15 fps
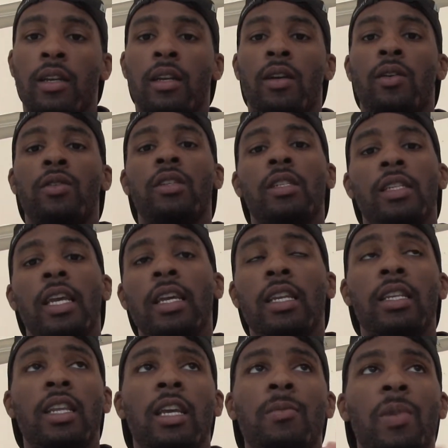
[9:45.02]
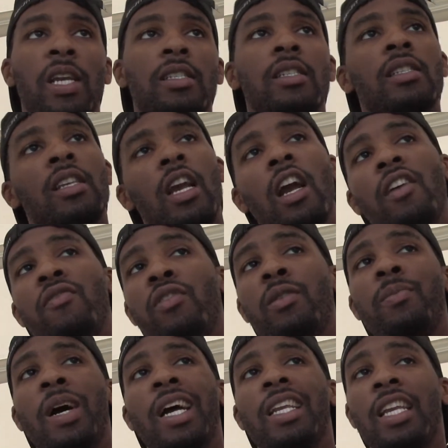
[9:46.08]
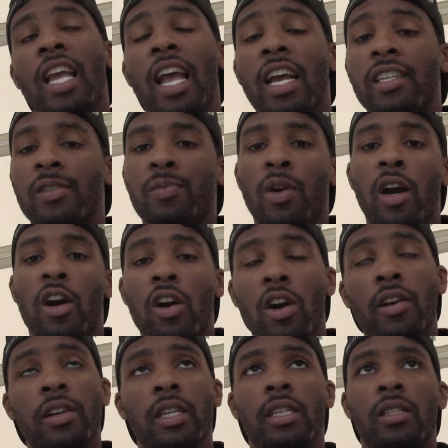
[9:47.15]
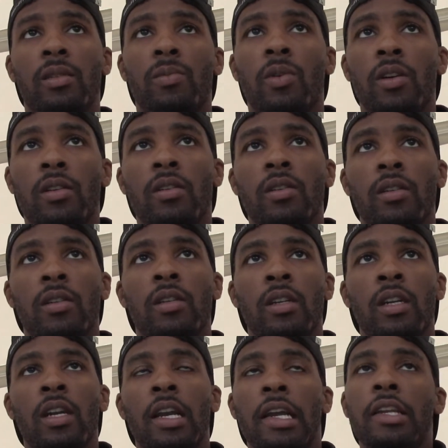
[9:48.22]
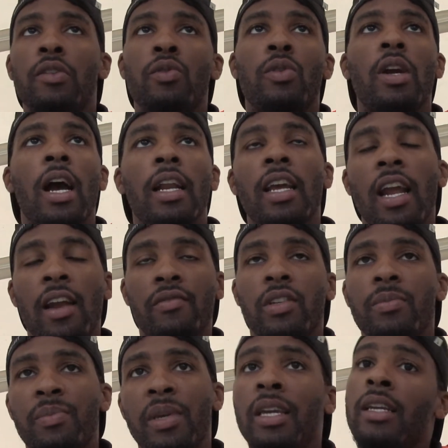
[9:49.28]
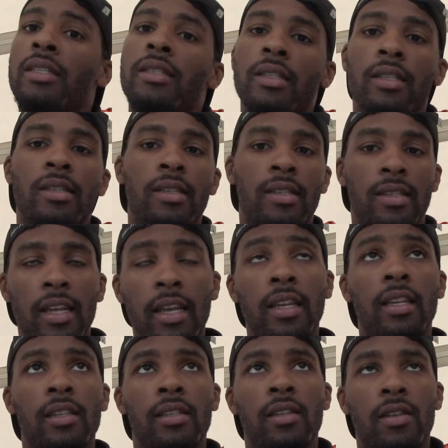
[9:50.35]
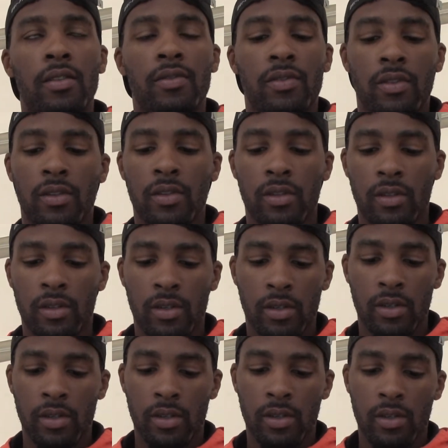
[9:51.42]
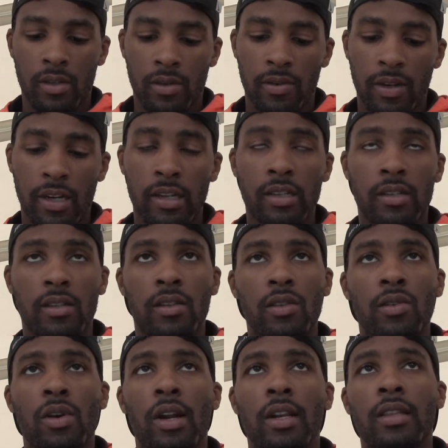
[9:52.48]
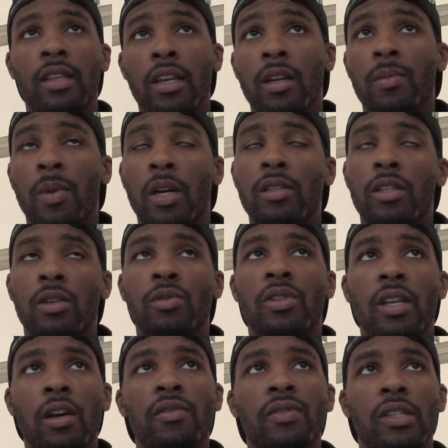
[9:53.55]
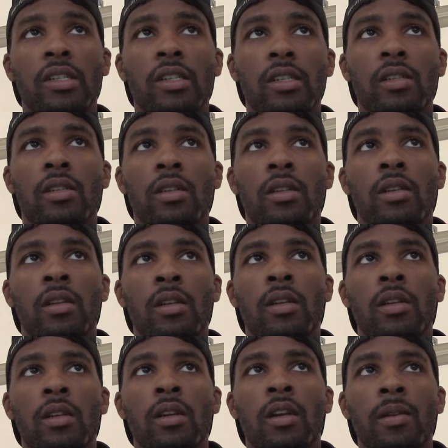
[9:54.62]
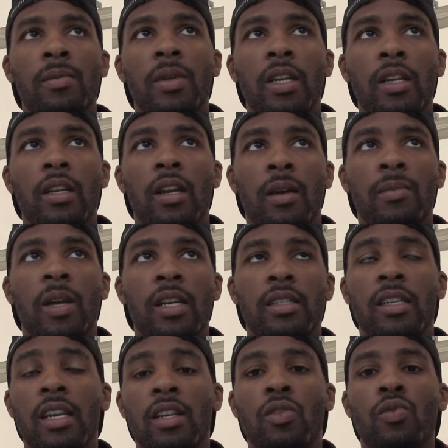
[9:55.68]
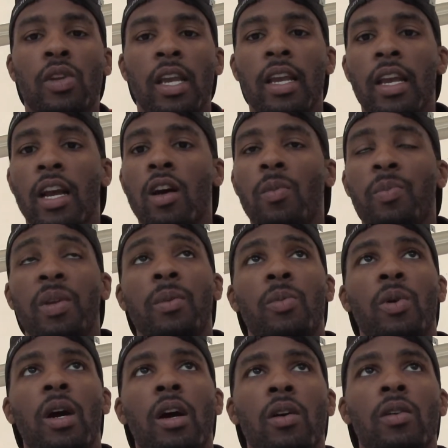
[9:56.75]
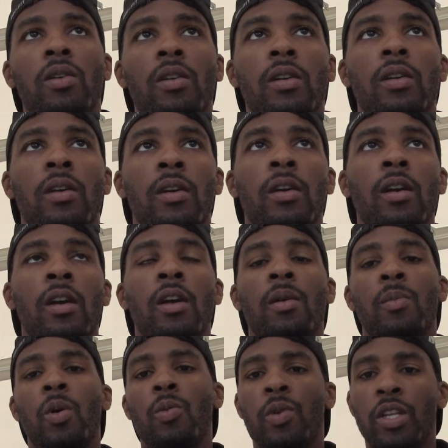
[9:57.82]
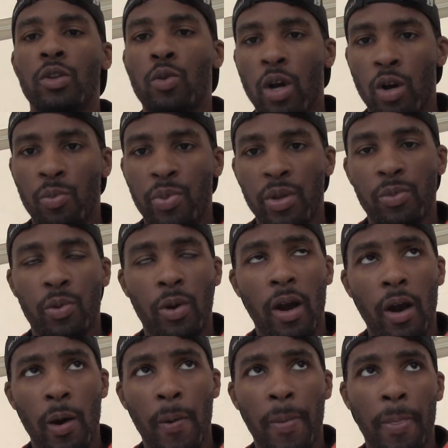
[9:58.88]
on a day-to-day basis, everybody has priorities, bro. And you gotta have the means to sustain yourself, right? So you gotta think about your selfishness. You know what I mean? I'm not saying you can't help people out, but when you help people out,